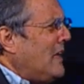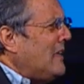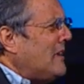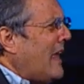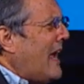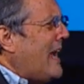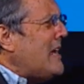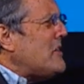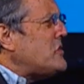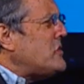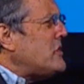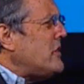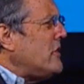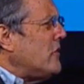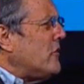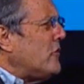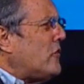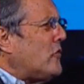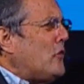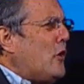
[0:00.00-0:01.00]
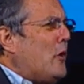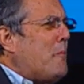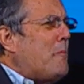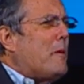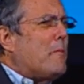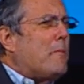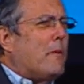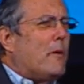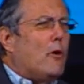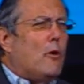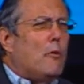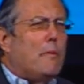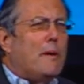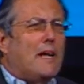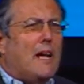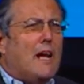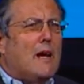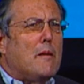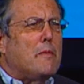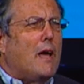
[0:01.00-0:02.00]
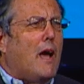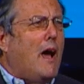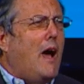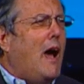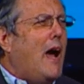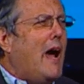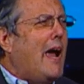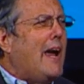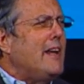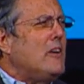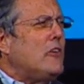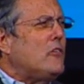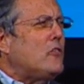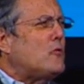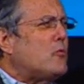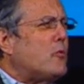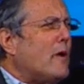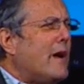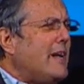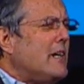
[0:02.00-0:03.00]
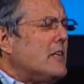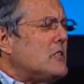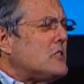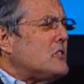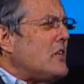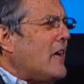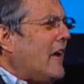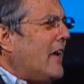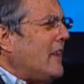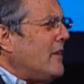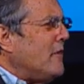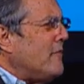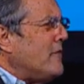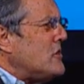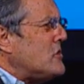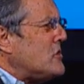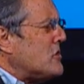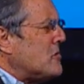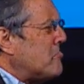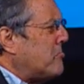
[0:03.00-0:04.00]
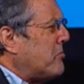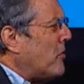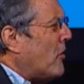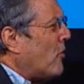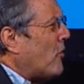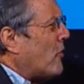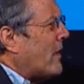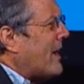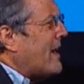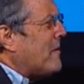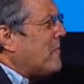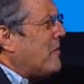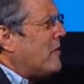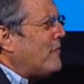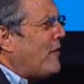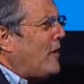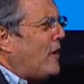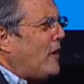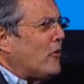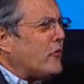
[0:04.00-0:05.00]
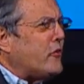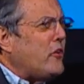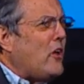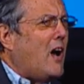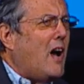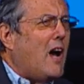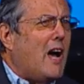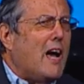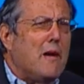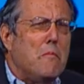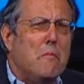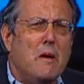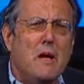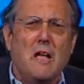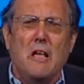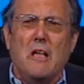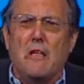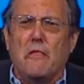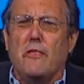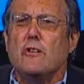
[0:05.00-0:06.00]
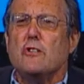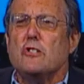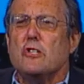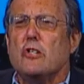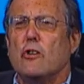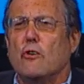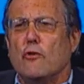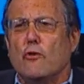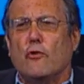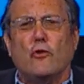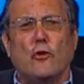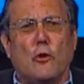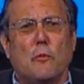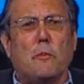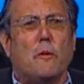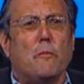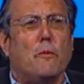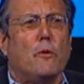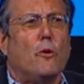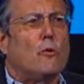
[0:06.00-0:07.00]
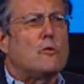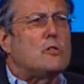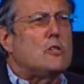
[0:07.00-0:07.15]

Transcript: last year's Super Bowl became the highest rated television program of all time. This year's Super Bowl